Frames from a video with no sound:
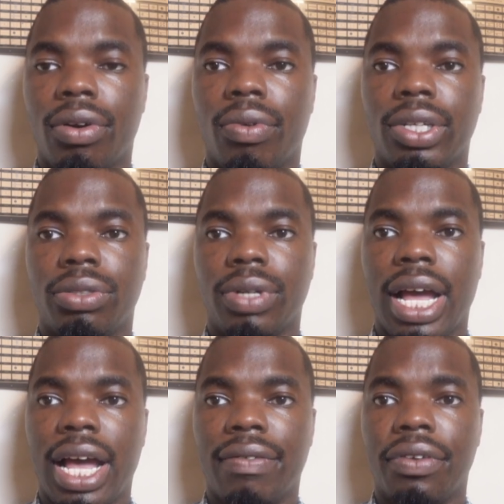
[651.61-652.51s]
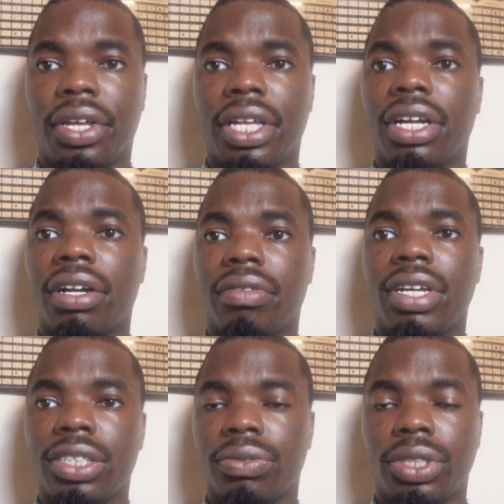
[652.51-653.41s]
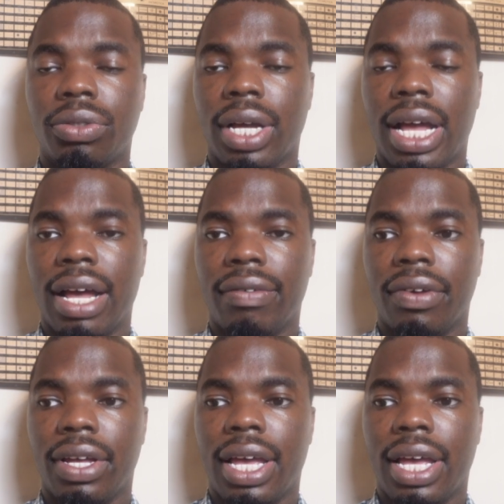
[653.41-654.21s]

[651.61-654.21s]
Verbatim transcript: what you have, you can increase what you have.